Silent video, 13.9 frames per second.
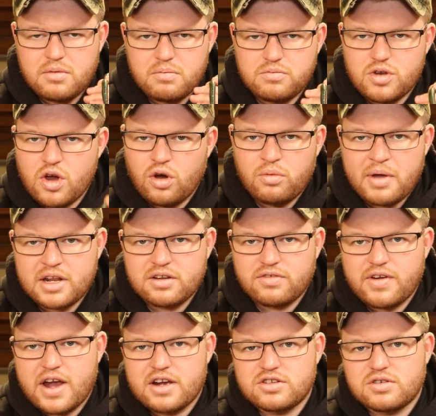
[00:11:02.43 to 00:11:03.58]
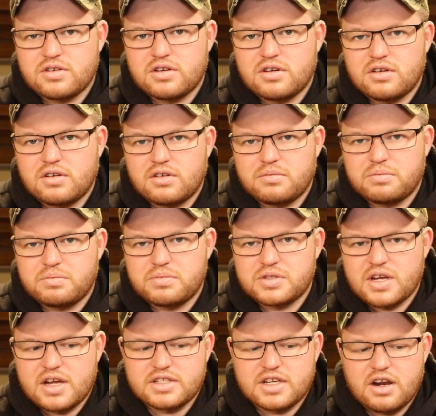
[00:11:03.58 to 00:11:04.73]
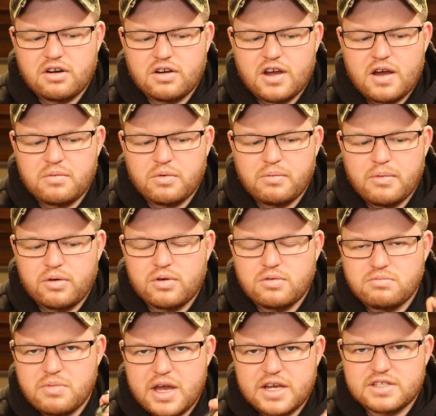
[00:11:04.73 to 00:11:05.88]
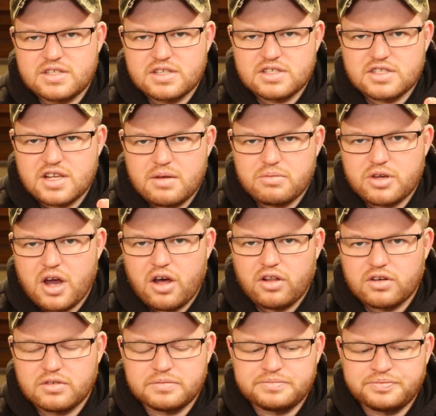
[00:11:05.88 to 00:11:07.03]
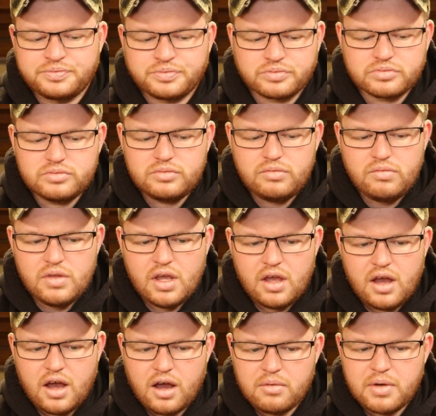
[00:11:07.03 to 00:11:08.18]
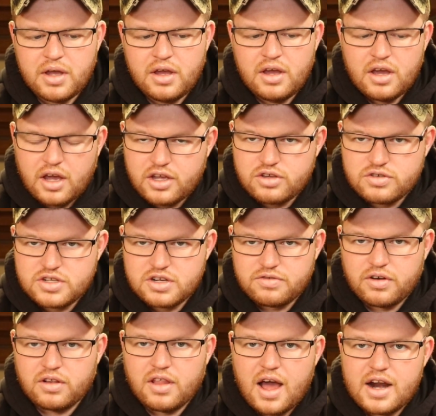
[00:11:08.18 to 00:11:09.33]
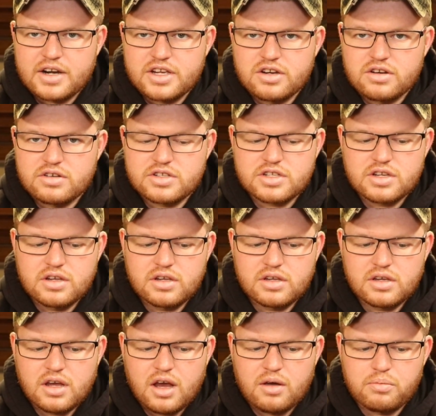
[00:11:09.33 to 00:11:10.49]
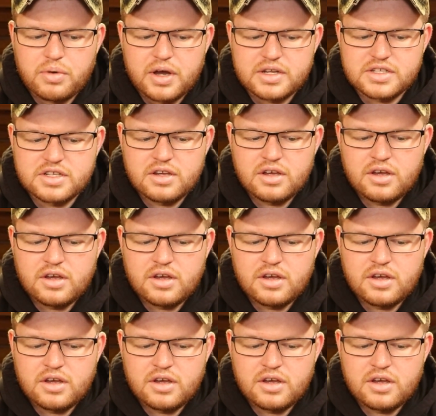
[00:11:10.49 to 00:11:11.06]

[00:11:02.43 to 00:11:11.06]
no manufacturer besides Gary Yamamoto makes the same color. I used it for a lot of years, but